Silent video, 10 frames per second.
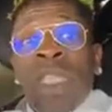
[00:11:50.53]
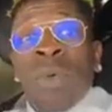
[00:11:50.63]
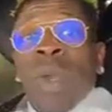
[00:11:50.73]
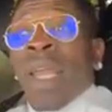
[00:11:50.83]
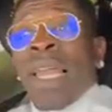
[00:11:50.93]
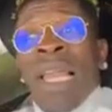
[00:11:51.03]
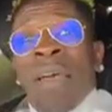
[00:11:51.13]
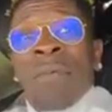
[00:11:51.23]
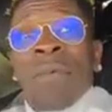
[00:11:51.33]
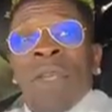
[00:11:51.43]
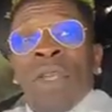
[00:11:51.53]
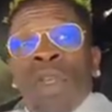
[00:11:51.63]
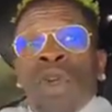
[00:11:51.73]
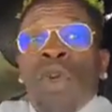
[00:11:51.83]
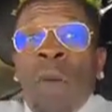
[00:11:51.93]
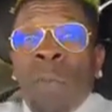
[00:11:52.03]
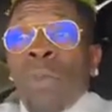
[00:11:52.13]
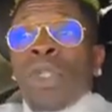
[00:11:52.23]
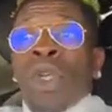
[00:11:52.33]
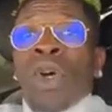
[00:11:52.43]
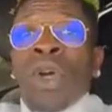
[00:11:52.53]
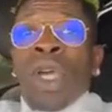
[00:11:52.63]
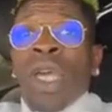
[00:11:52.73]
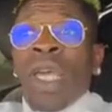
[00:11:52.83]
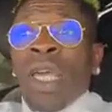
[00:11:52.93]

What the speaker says: See, when I laugh, go and put your